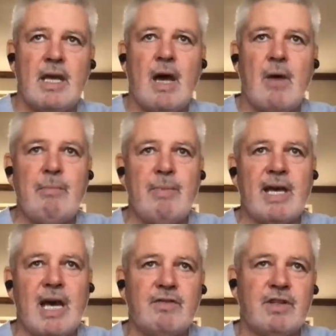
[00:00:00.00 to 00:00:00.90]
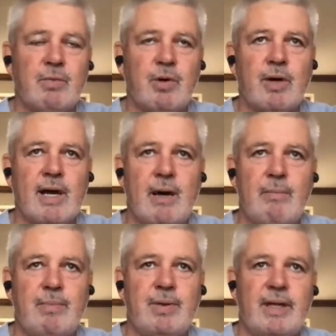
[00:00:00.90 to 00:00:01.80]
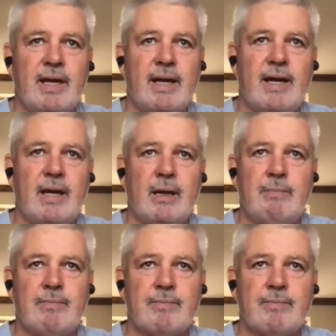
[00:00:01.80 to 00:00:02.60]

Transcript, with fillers: Went back after the World Cup, um,